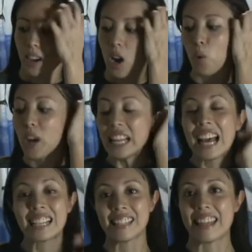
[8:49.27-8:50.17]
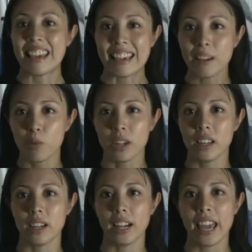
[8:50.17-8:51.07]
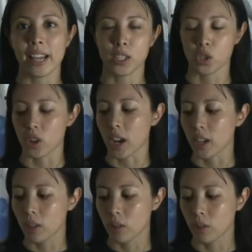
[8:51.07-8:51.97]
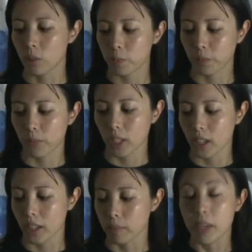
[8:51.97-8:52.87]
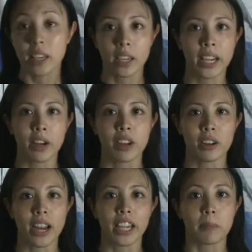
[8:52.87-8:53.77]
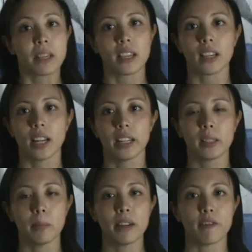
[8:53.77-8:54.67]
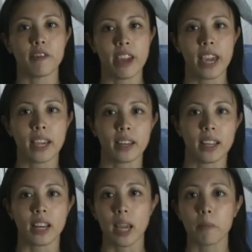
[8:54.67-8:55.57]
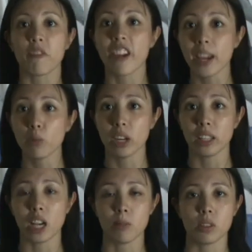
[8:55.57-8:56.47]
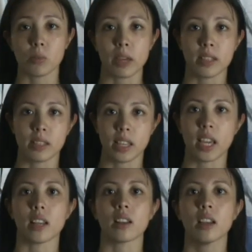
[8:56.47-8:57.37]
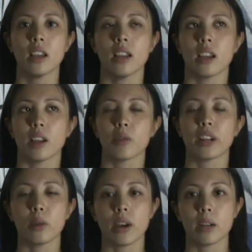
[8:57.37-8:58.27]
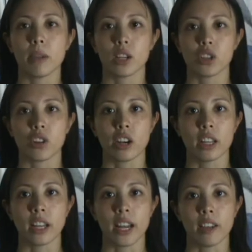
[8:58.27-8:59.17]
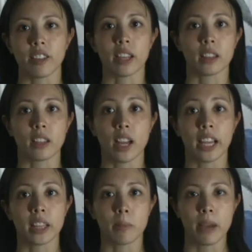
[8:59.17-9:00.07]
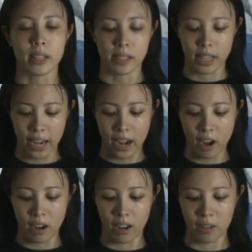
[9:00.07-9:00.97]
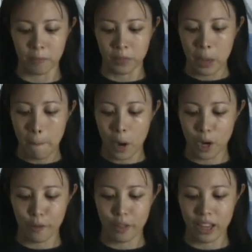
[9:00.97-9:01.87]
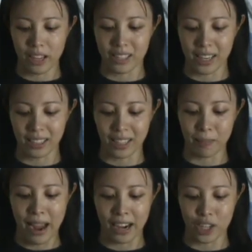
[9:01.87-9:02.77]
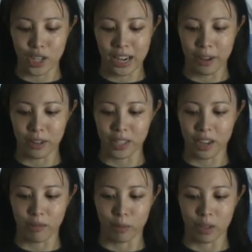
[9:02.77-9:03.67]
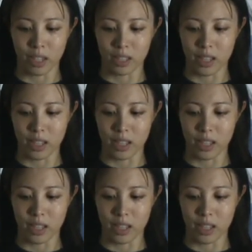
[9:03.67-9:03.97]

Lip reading: Oh, one last thing, one little extra. You know, being Kikay runner, I can be a little bit vain, and I'm vain when it comes to my skin. And I really want to make sure that I get the best care. Part of the Celatec package that I received was